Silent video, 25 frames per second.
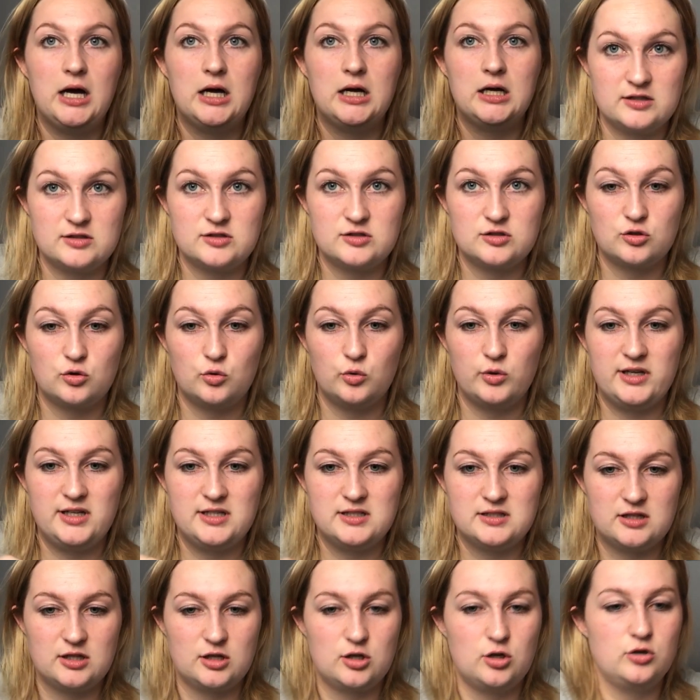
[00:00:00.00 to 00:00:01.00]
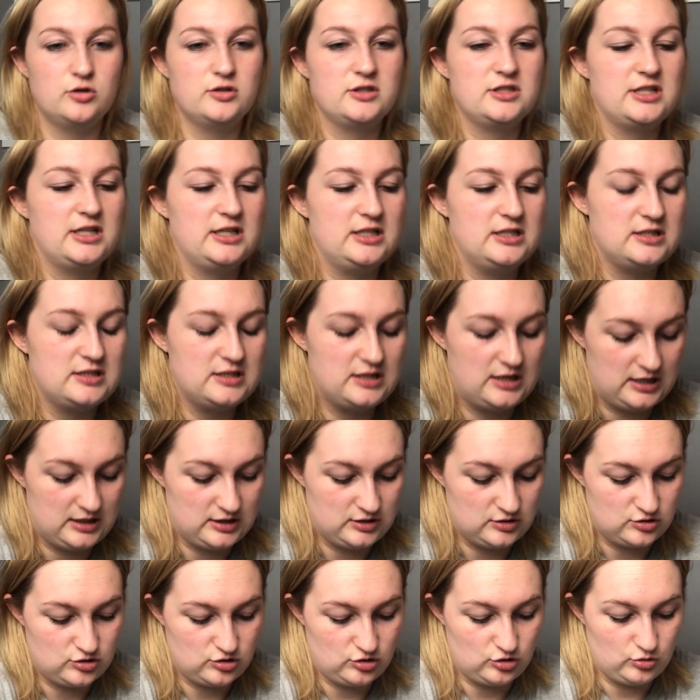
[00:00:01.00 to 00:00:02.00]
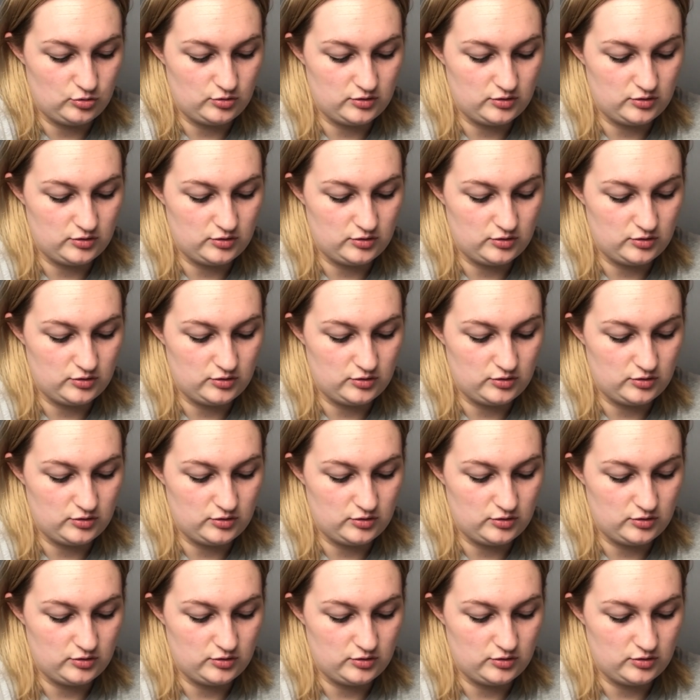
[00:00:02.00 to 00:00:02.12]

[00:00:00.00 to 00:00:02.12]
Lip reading: Squeeze the contents into